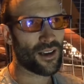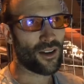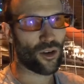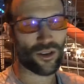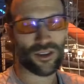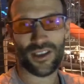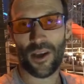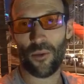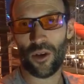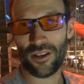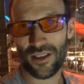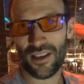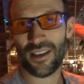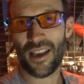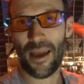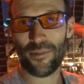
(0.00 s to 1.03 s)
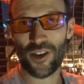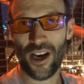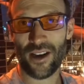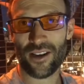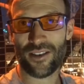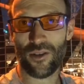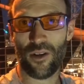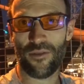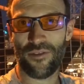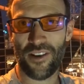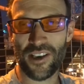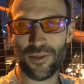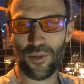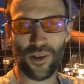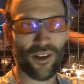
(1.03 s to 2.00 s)
or someone's Snapchat, because we're on
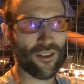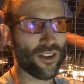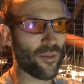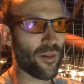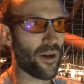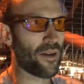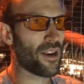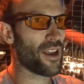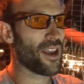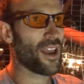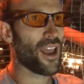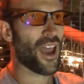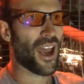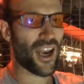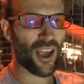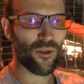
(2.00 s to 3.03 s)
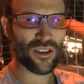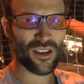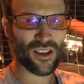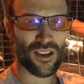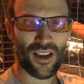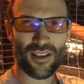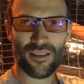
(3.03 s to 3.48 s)
Facebook here at the moment, and he was